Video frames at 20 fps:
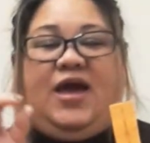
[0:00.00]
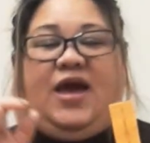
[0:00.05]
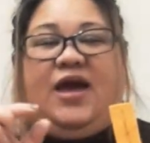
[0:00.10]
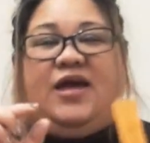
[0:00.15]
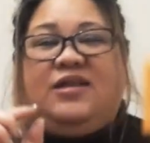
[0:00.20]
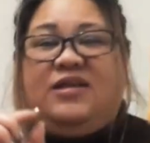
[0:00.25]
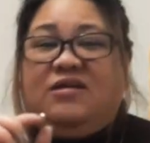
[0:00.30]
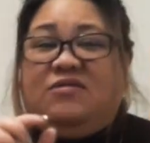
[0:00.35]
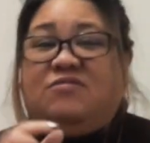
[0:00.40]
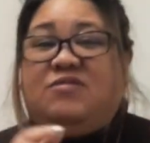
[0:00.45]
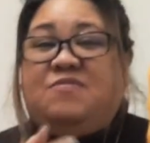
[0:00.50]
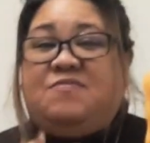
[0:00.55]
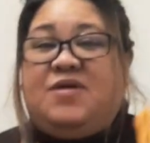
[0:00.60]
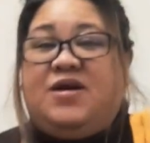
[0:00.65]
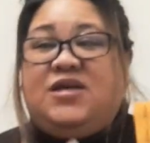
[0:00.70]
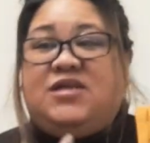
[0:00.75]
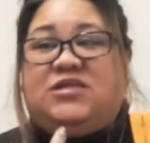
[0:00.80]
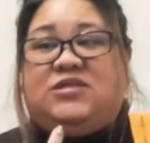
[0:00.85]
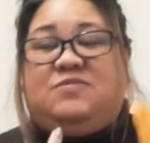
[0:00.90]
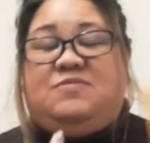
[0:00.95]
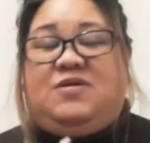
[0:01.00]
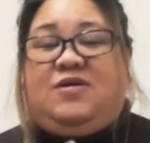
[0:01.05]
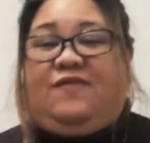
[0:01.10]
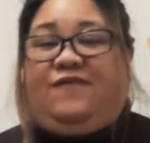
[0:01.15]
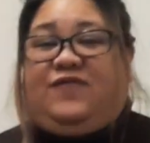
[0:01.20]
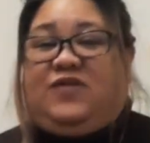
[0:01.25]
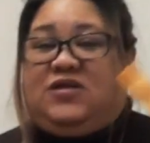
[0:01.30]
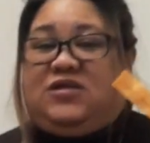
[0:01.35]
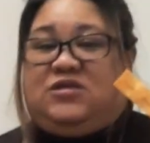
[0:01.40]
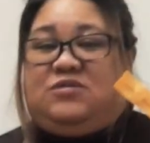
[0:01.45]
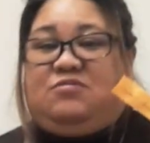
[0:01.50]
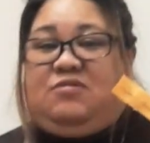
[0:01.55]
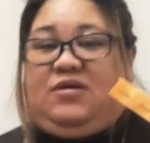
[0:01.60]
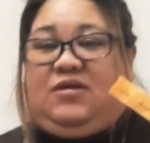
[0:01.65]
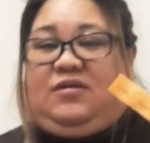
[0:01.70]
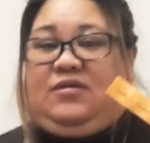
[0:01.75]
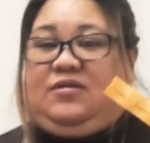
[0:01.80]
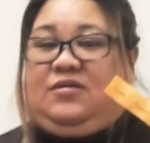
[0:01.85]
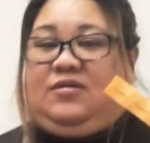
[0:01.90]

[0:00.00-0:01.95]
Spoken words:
And that reminds me of this one,